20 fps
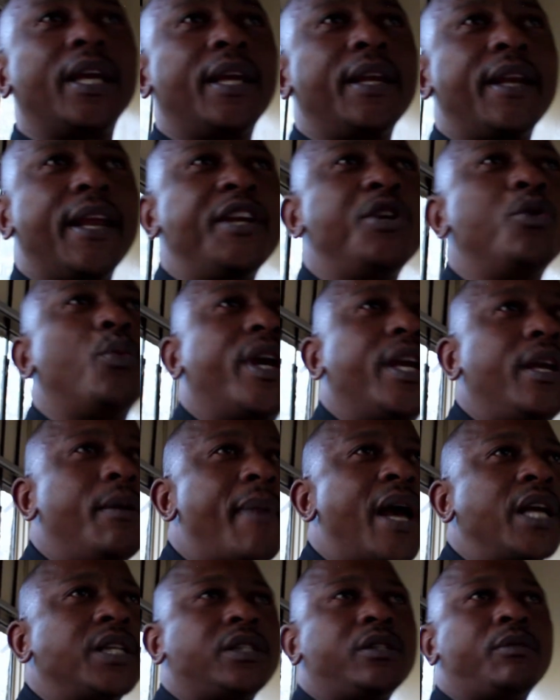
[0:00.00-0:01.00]
in any way
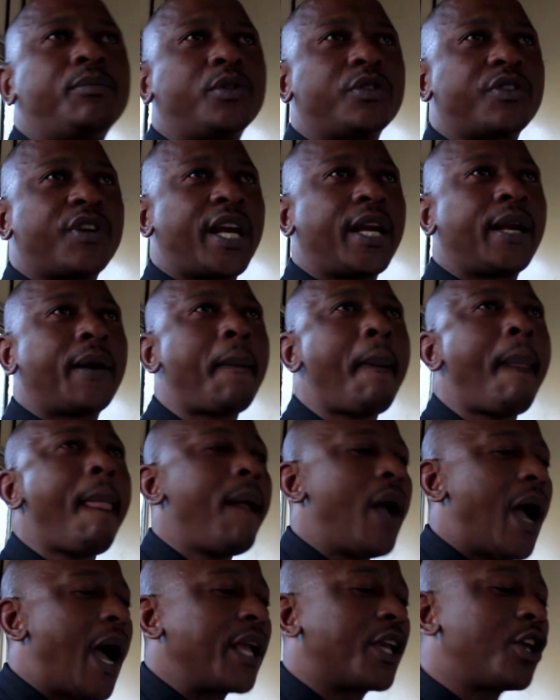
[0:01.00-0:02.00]
imaginable, right?
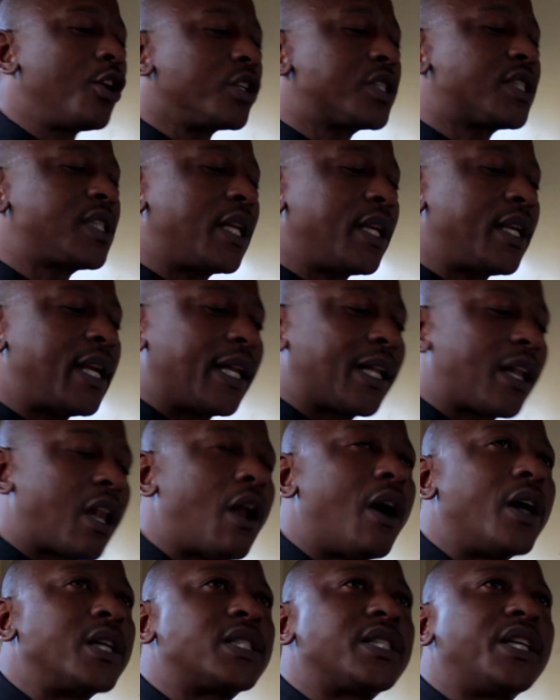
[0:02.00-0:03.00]
I cannot sit in the
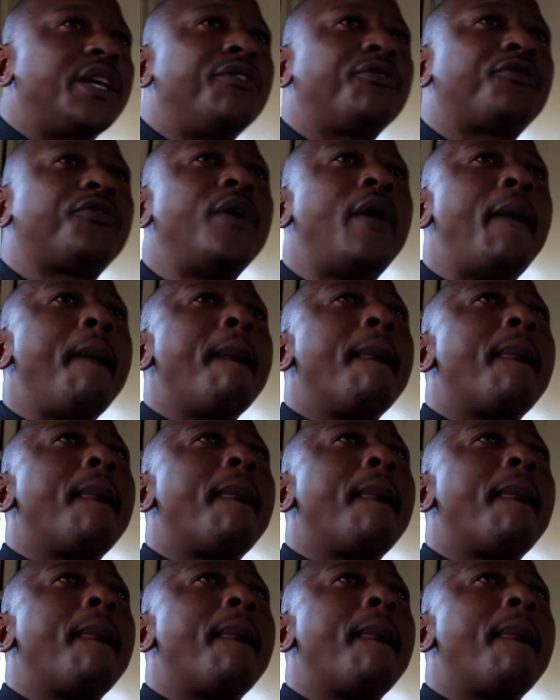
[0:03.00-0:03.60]
class if